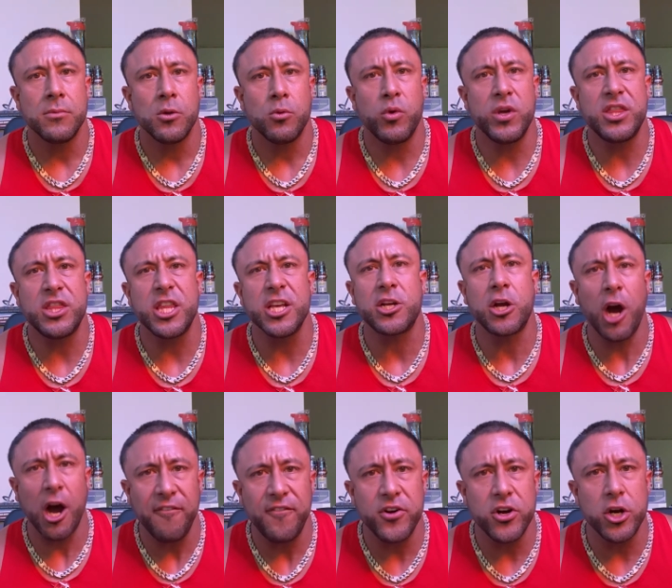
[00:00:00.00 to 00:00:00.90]
With the
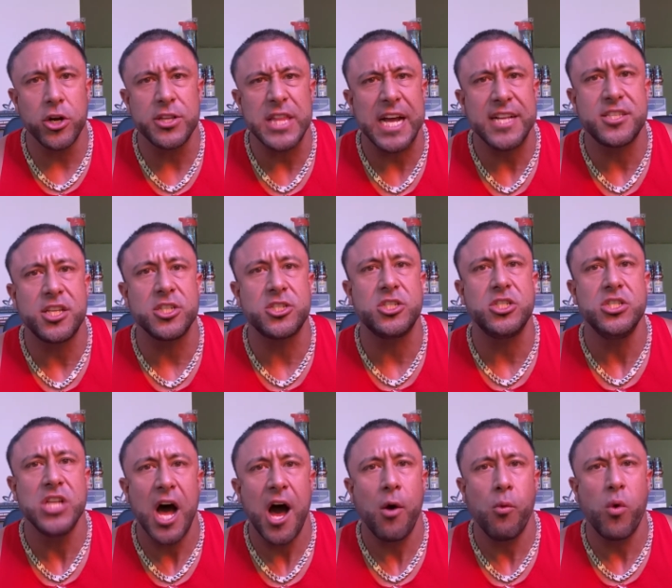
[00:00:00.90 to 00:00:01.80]
governor that does
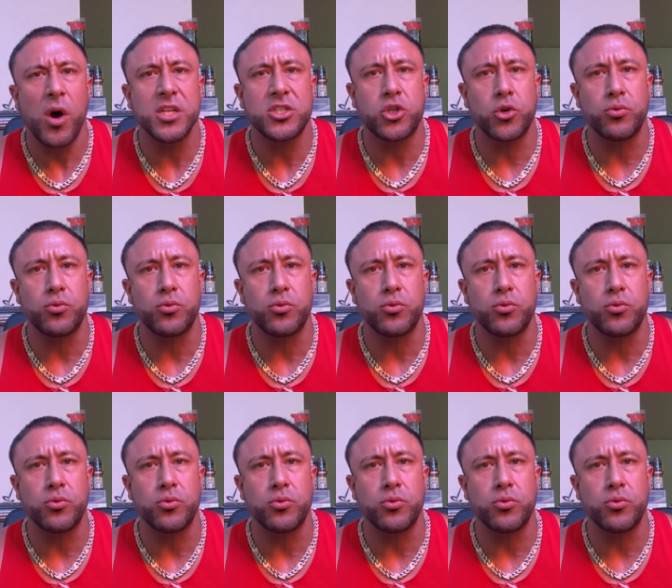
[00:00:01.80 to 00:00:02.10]
not want to